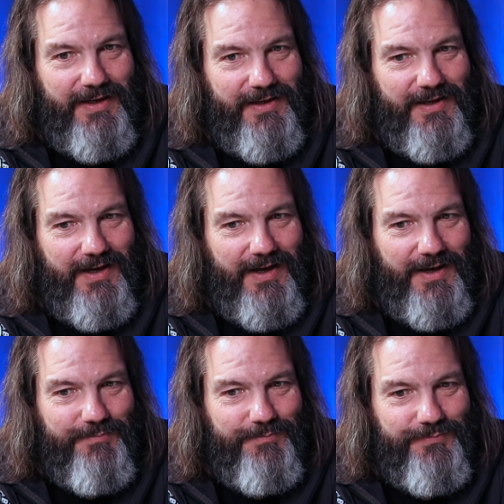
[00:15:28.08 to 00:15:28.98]

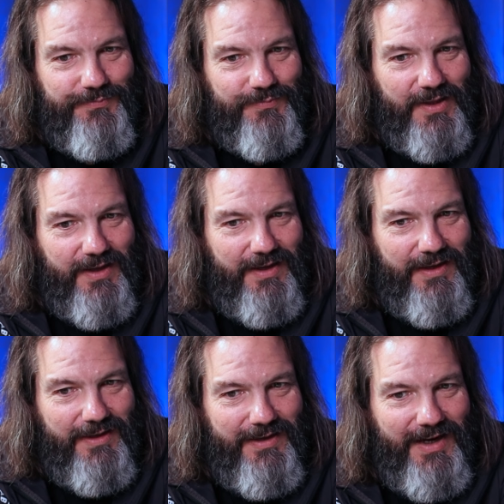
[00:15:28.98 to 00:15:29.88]
um,
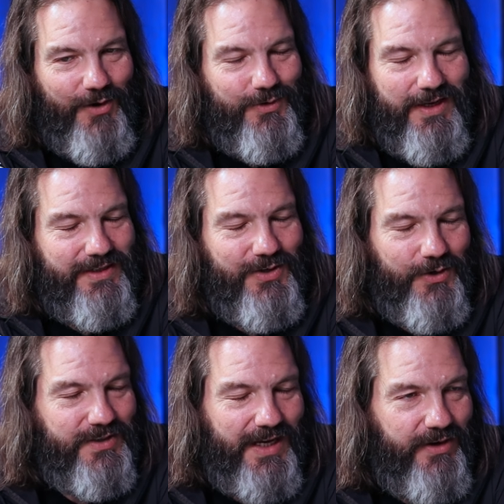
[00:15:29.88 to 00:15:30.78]
you know, it
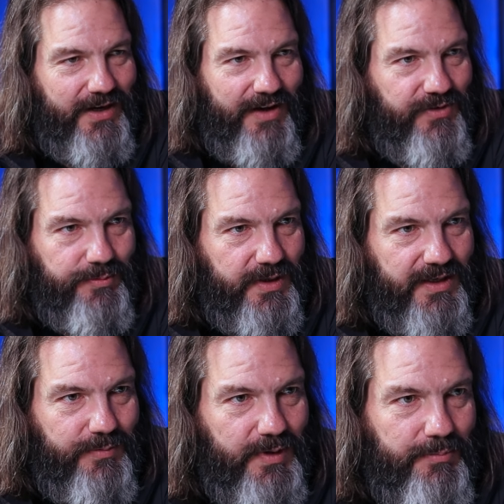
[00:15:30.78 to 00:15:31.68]
turns out
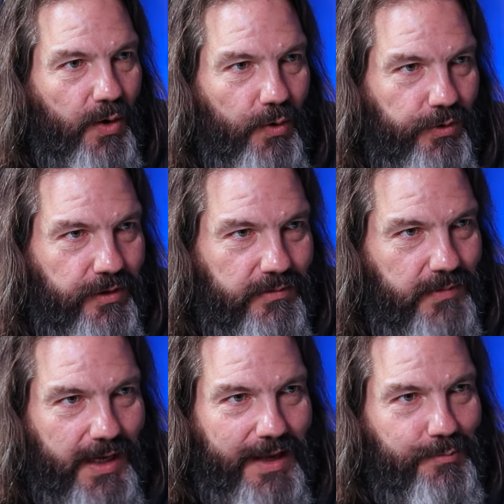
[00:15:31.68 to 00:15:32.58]
inevitably to be both
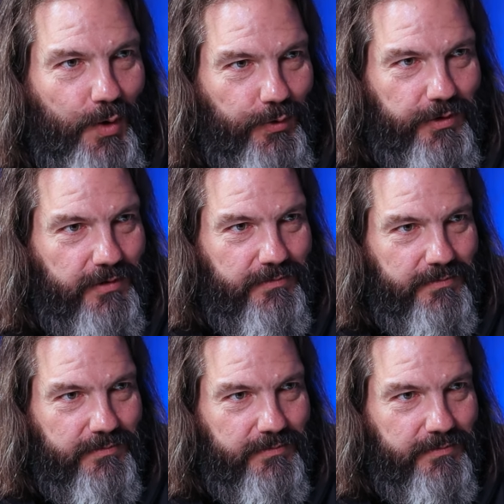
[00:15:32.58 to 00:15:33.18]
and both.